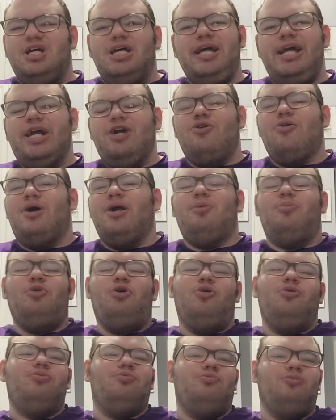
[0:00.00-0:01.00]

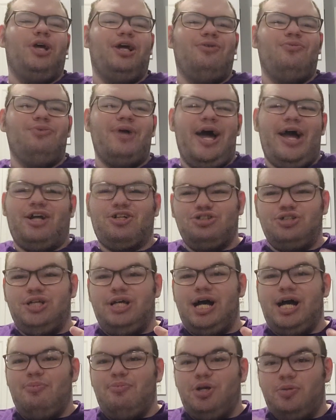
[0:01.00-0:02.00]
Incredible, like, actually
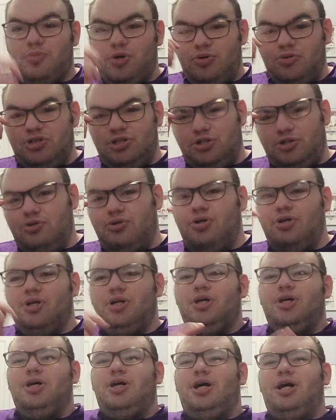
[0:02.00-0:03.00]
got me emotional.
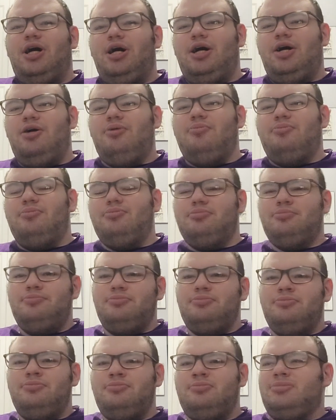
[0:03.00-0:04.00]
um
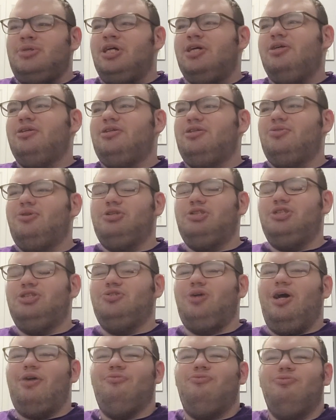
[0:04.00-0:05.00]
so
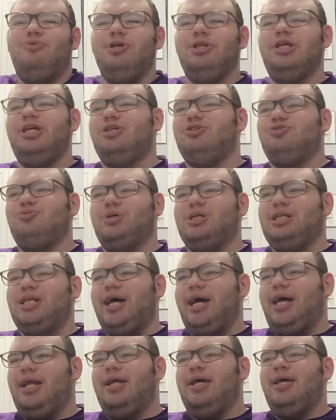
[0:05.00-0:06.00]
I really enjoyed
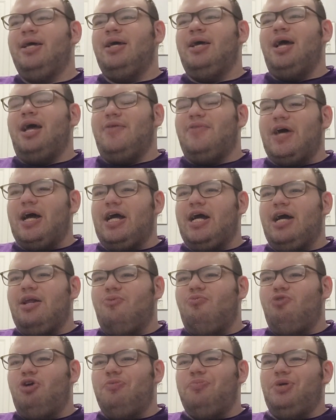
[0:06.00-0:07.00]
that, and that kind
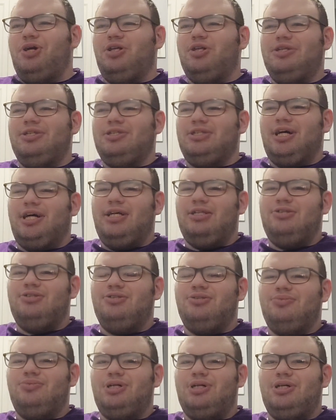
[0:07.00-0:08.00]
of won me on the side
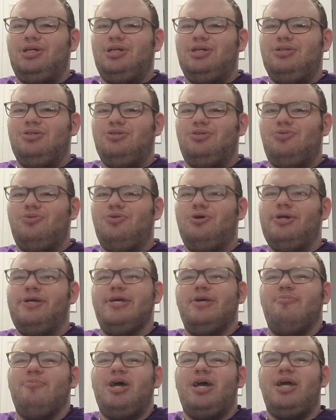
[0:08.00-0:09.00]
to
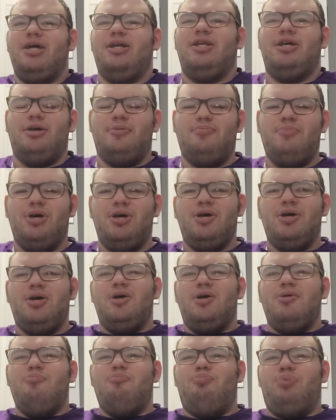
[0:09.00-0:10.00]
Orihime and him.
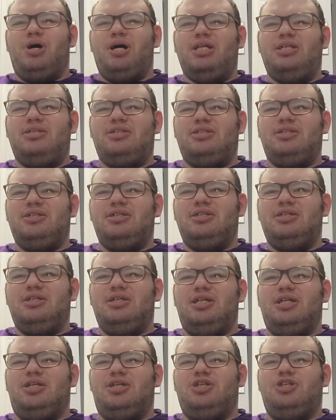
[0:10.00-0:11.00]
But
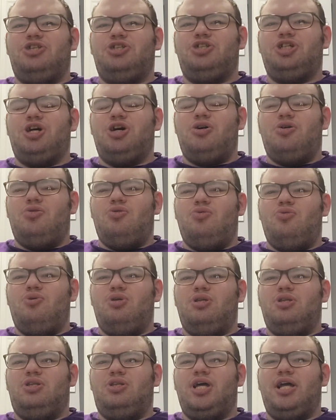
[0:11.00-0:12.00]
in the show,
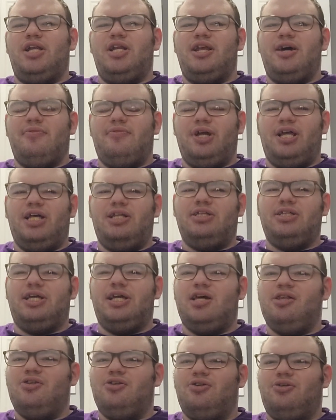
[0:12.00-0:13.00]
they never get
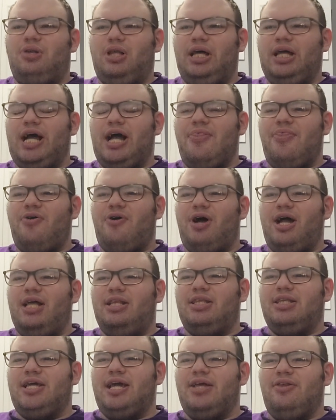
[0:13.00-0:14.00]
together. Like, I thought
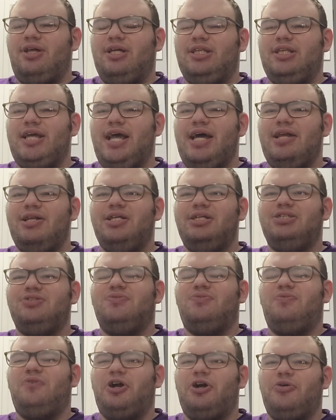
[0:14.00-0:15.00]
at the end, like, the end is
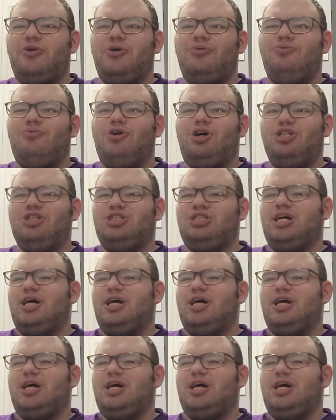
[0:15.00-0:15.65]
very rushed.